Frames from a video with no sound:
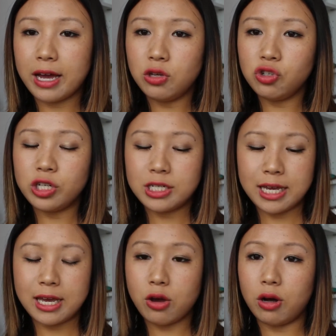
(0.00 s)
I usually
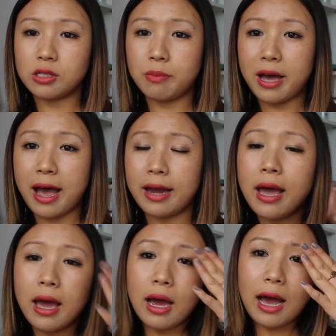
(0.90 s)
take a cotton pad
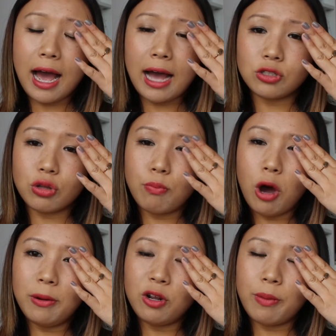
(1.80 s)
and just
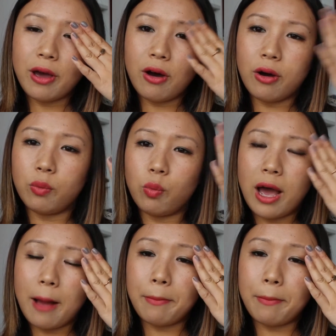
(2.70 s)
pop a little bit on,